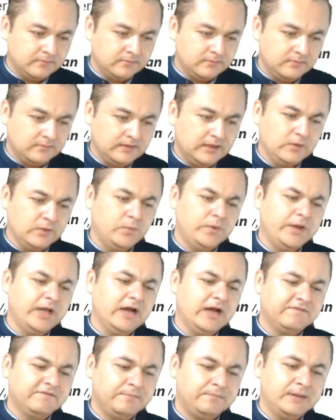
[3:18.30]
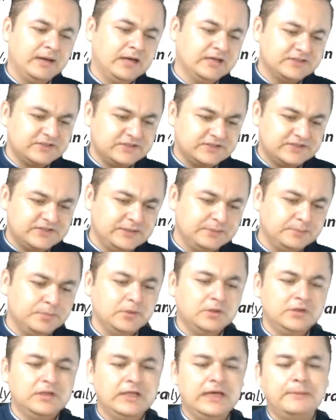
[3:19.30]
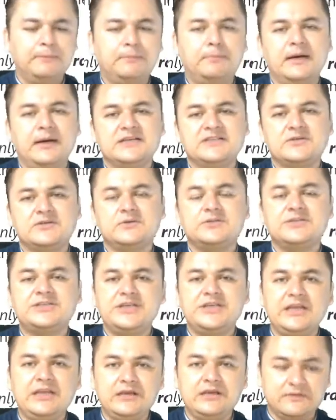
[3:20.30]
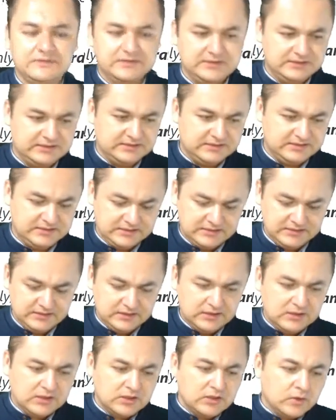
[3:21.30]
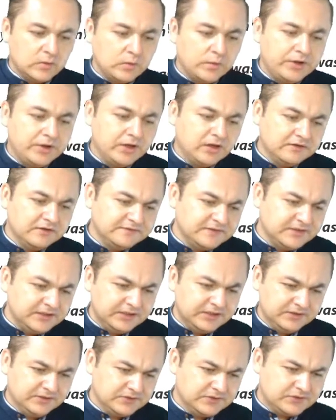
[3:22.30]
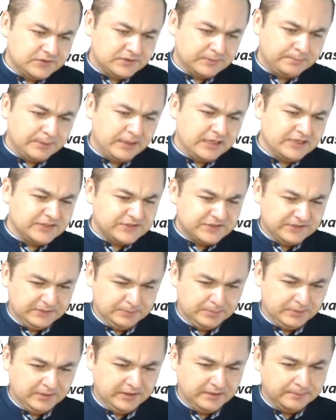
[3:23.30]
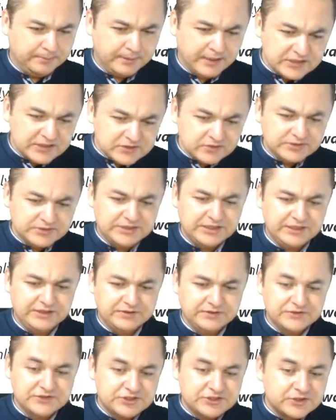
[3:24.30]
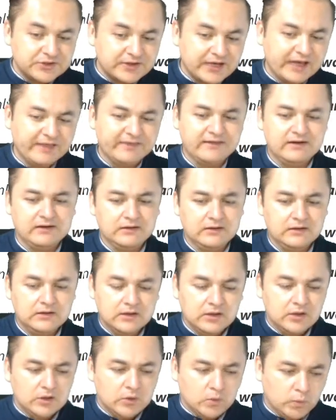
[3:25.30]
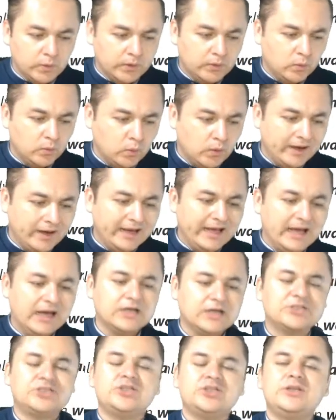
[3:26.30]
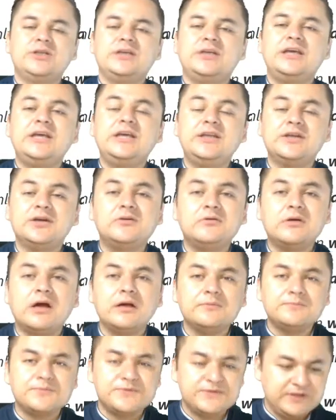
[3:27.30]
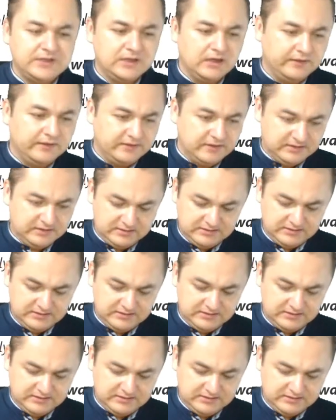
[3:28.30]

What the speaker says: Then we have past simple and past continuous. We often use the past simple and past continuous together when one action interrupts the other.